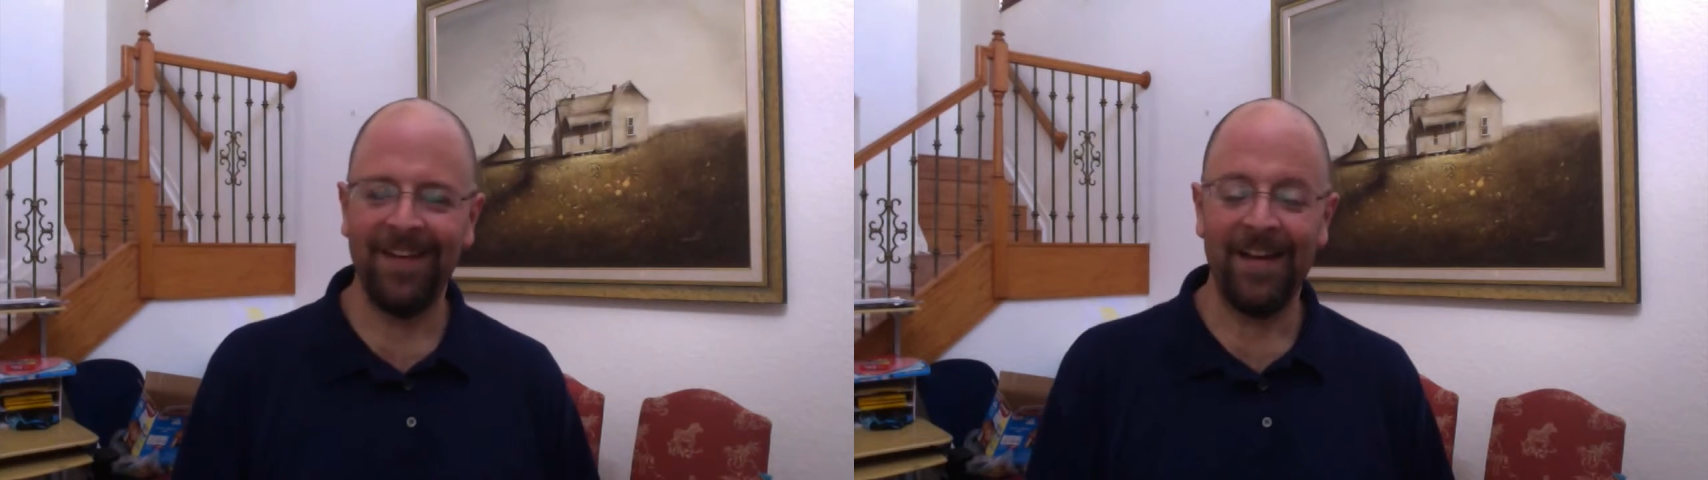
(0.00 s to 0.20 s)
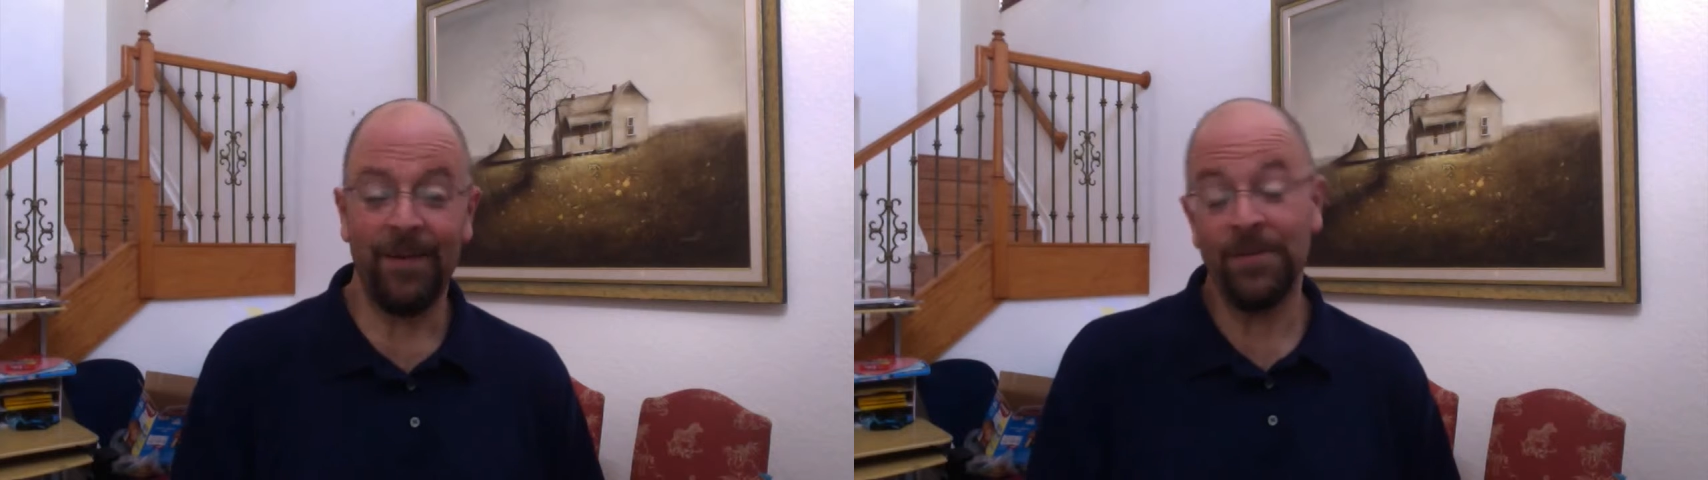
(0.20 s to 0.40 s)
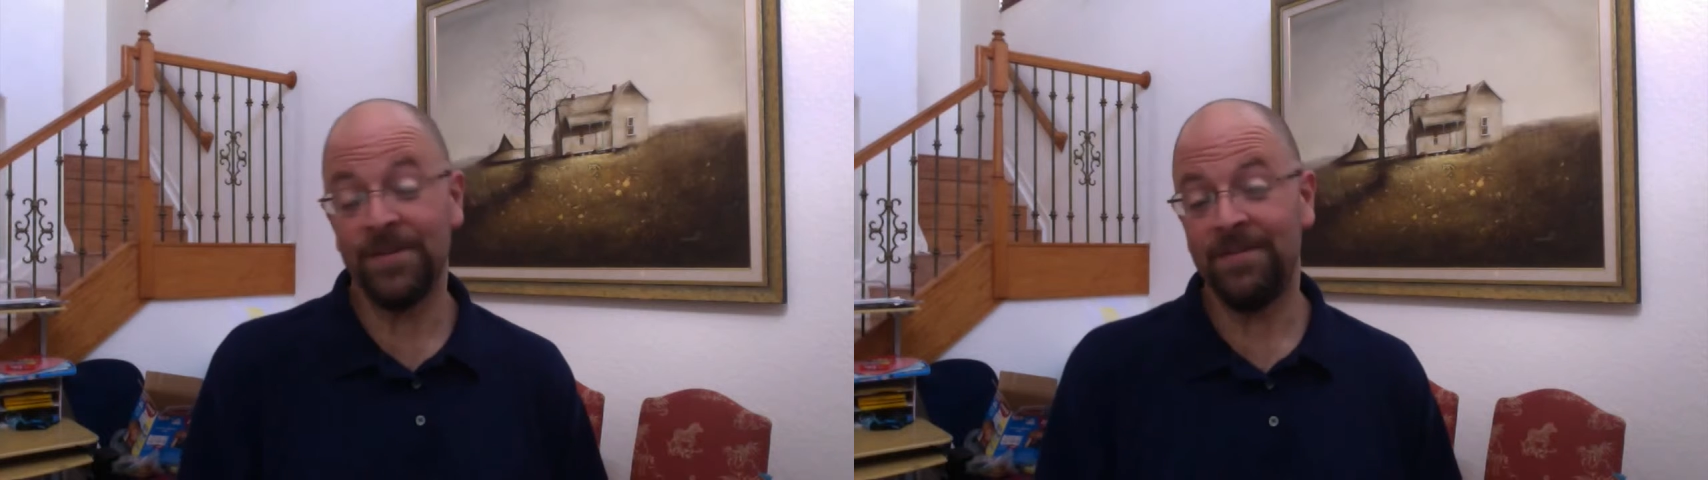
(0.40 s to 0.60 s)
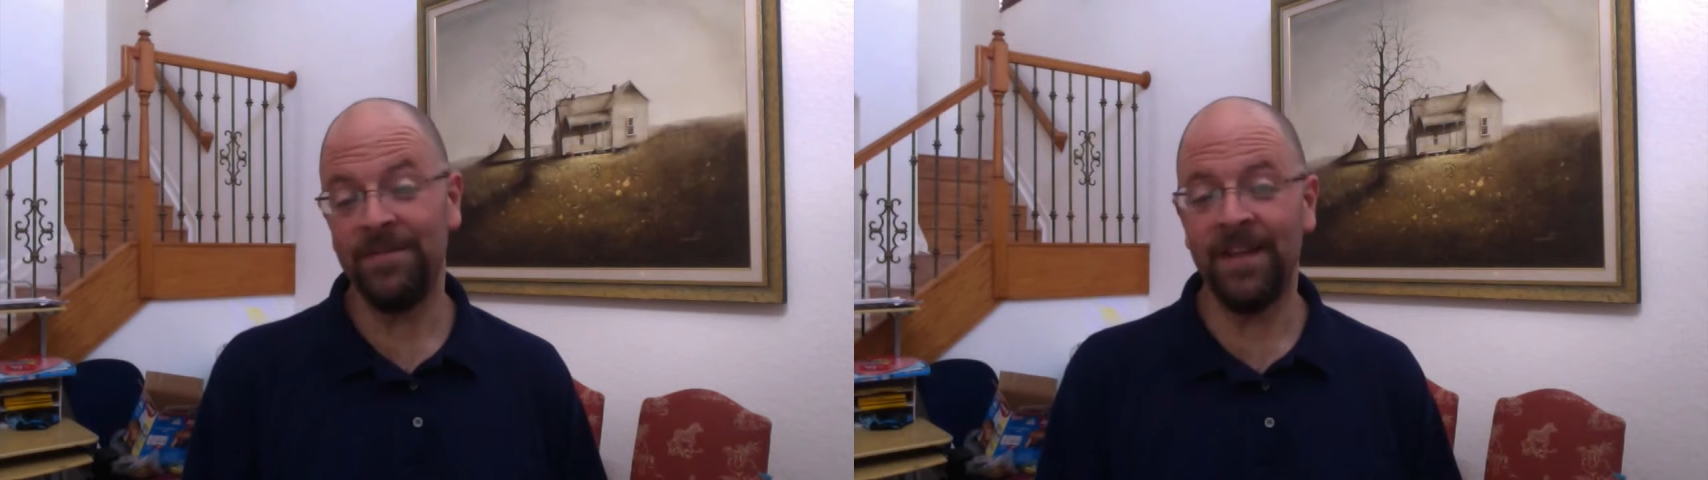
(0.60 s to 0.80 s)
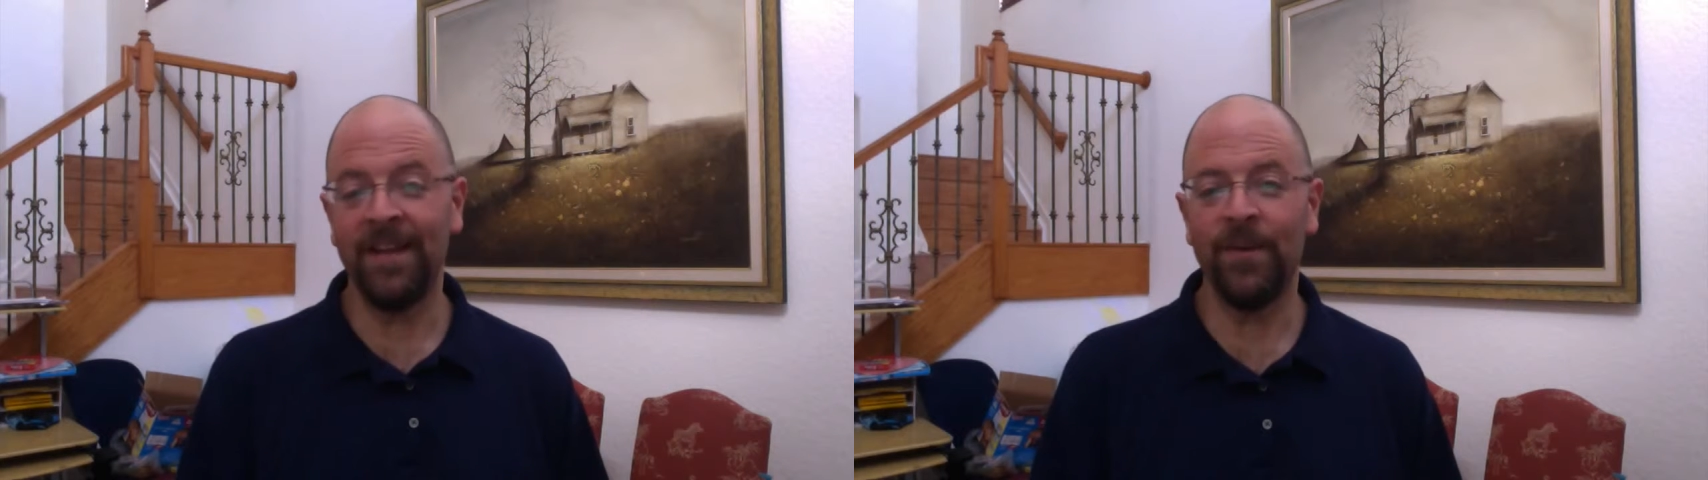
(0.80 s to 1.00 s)
I was
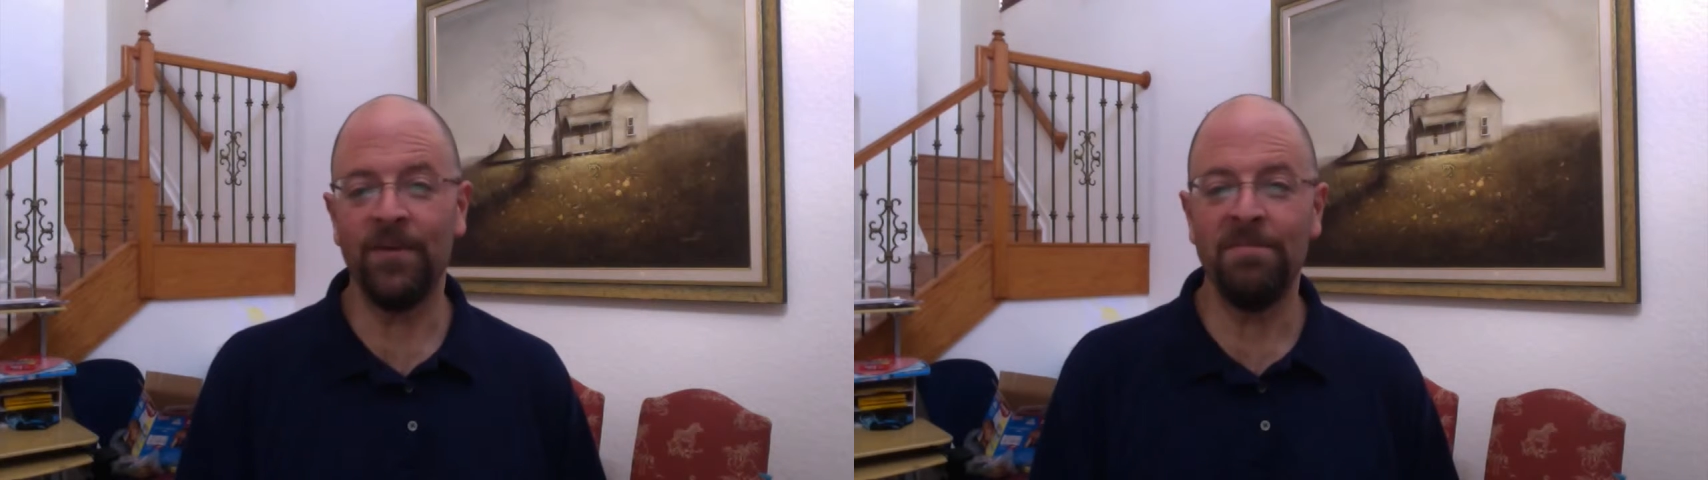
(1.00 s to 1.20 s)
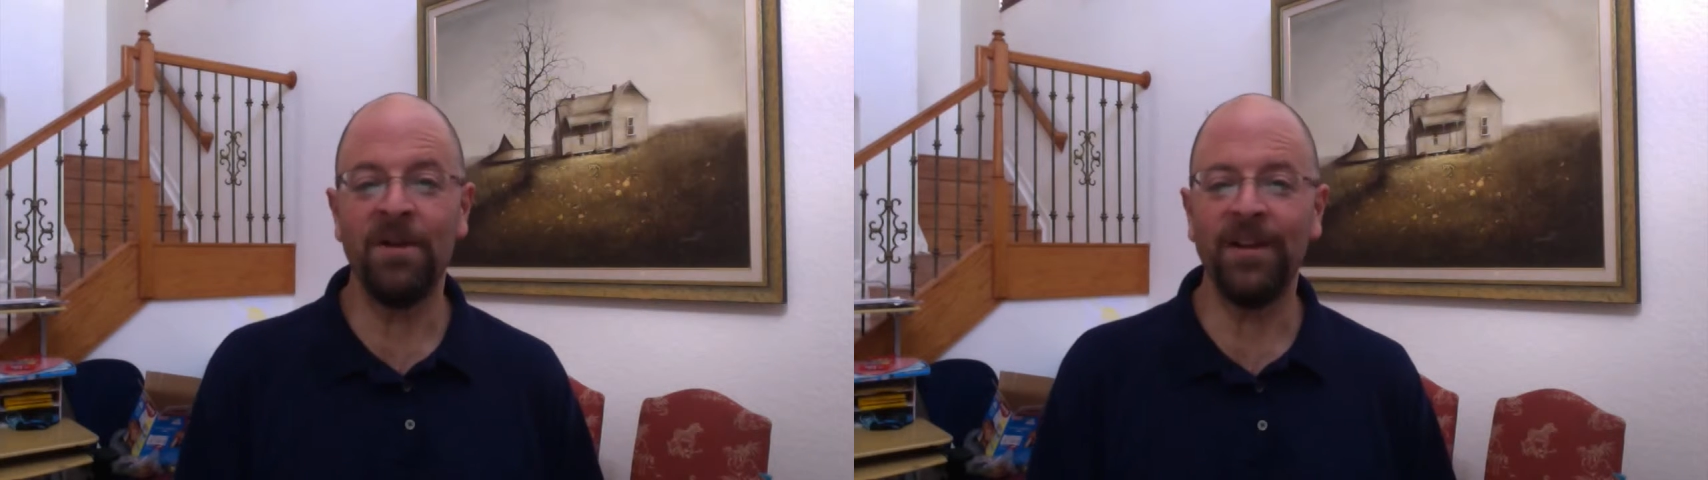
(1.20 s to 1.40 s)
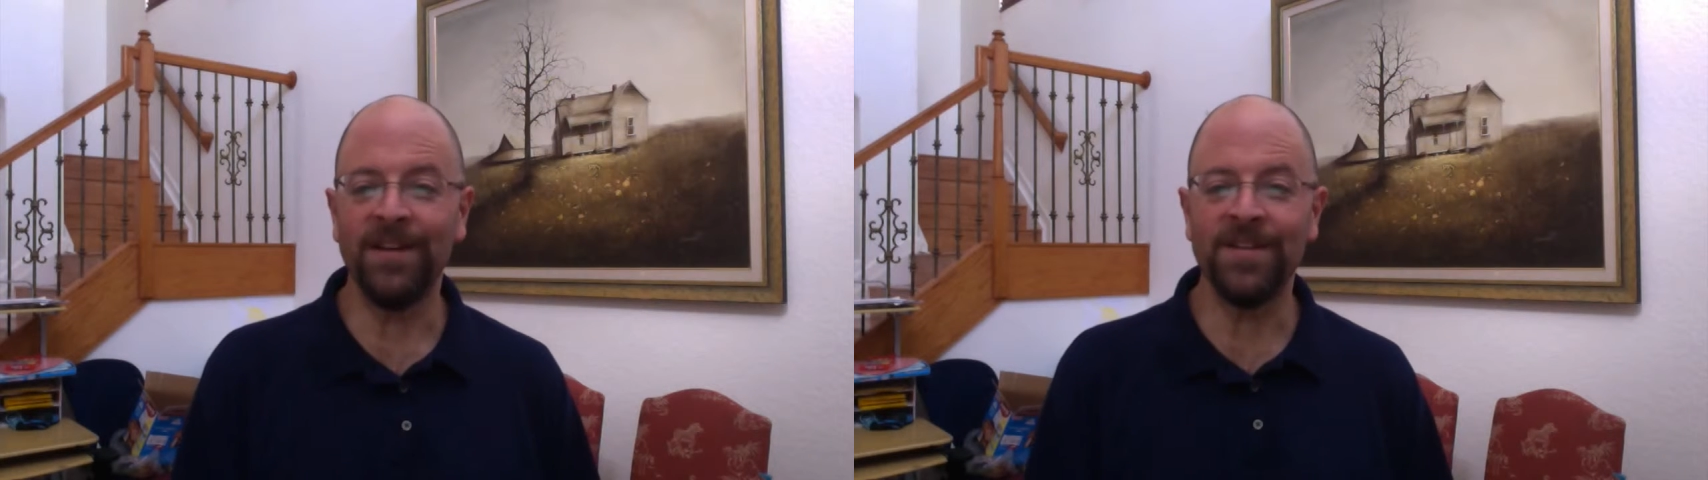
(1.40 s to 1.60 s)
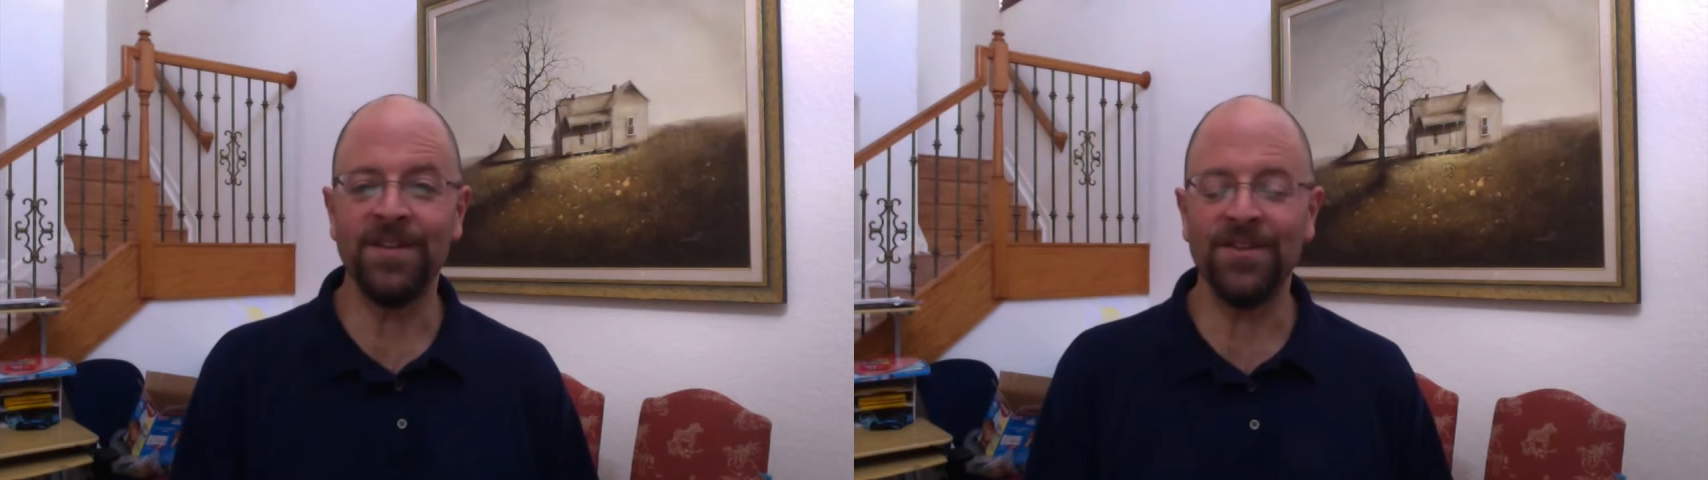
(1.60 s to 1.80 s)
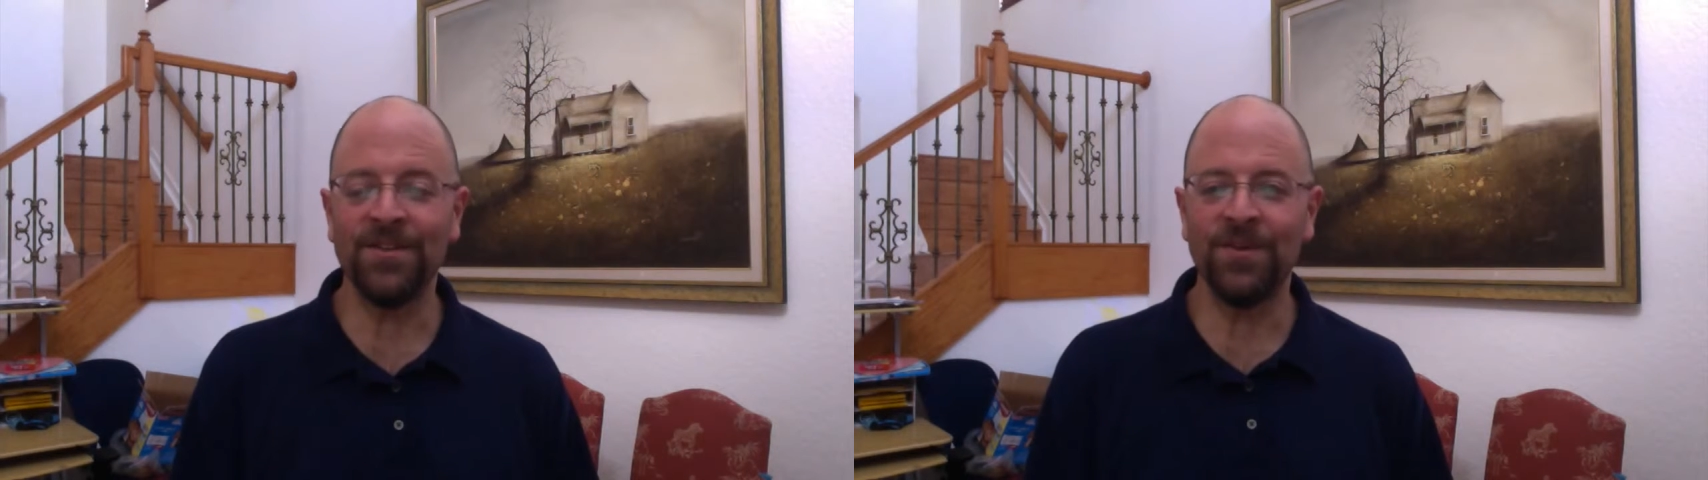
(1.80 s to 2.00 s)
dealing with bullies
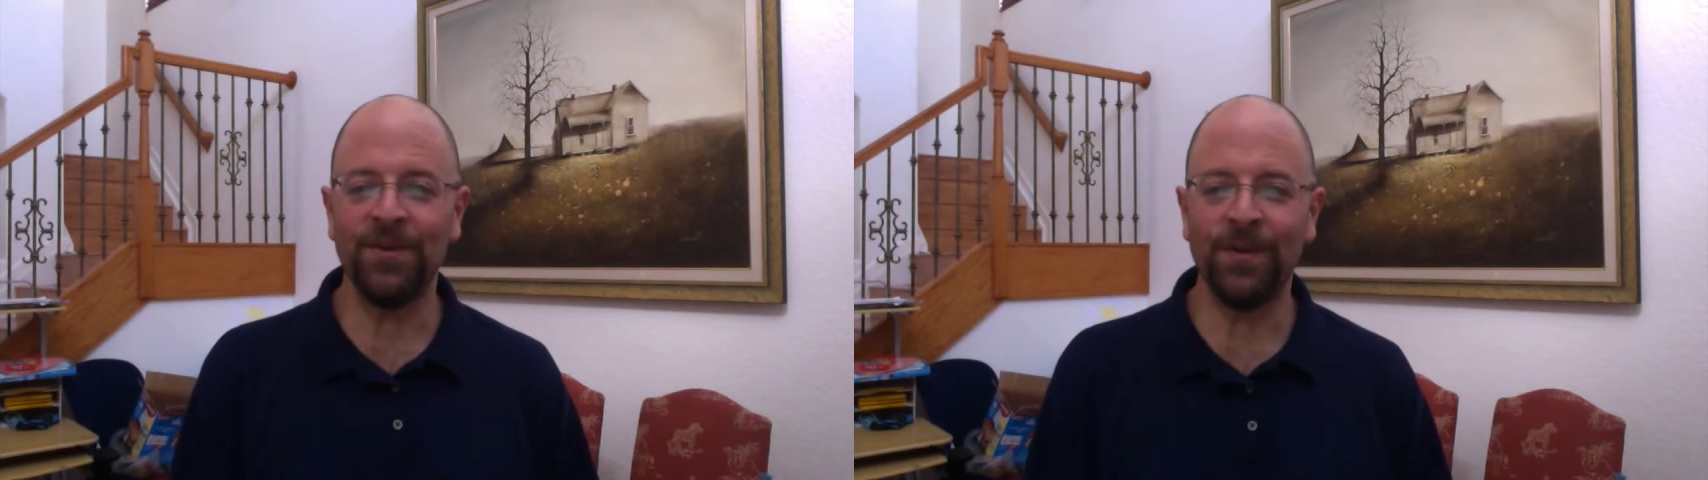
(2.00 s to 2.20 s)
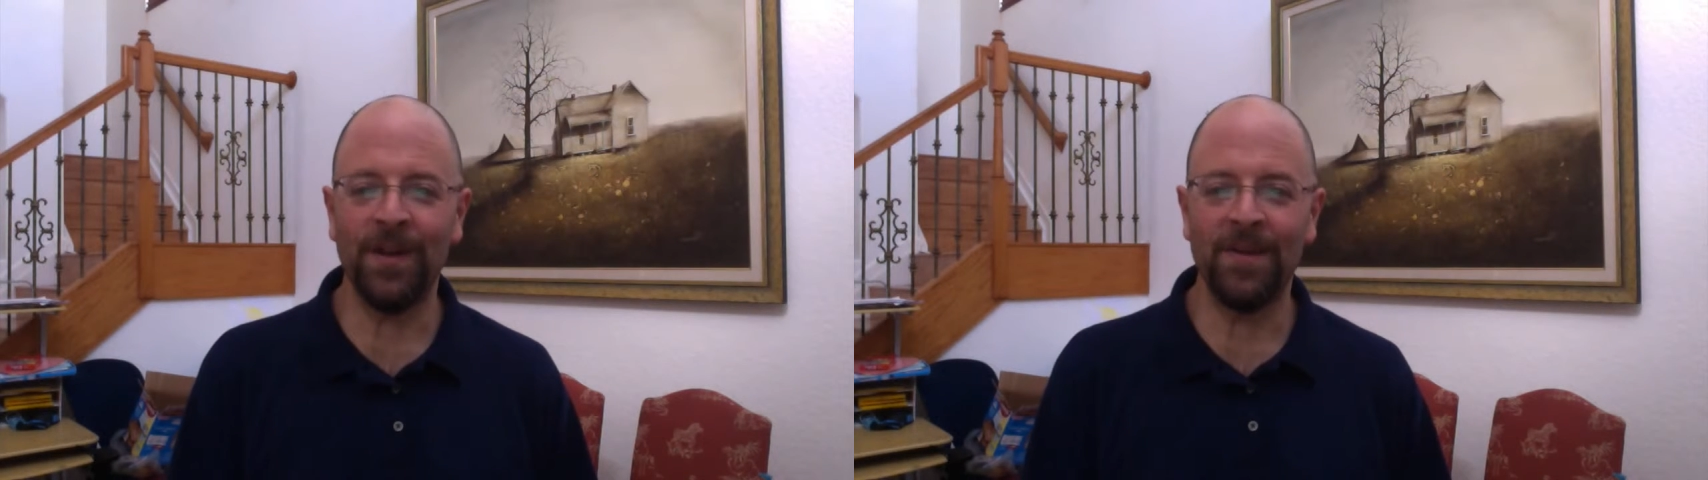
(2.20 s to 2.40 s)
in school.